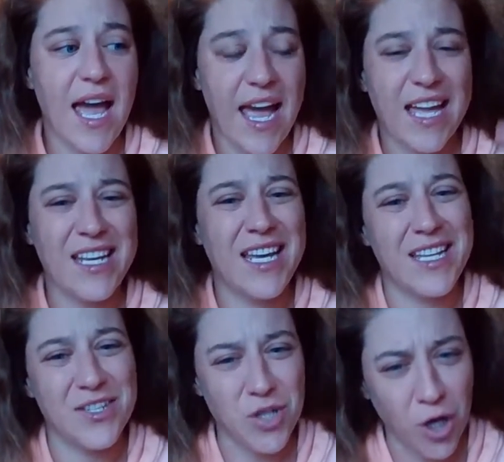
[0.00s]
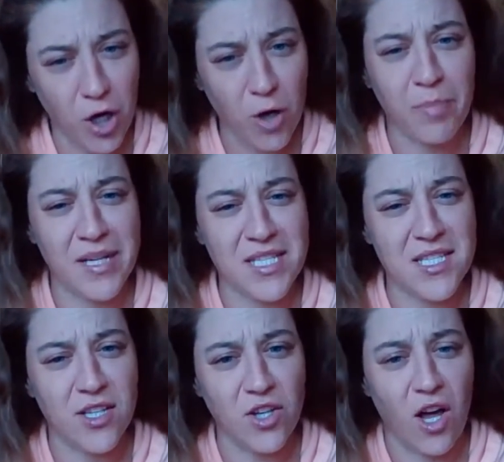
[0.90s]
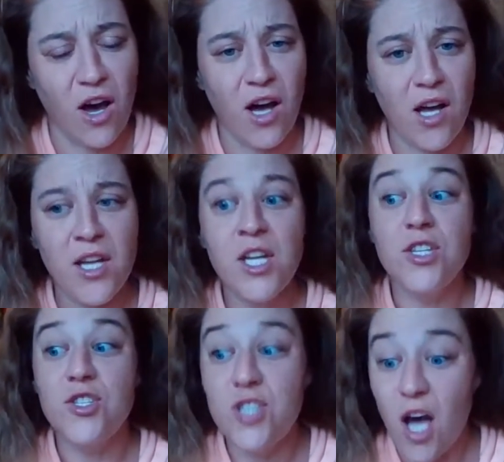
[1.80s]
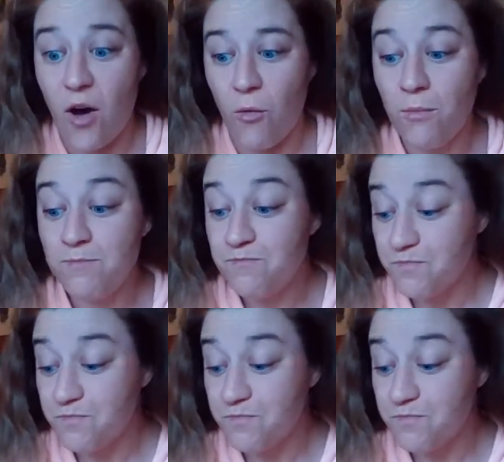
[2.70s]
And interprets the law. So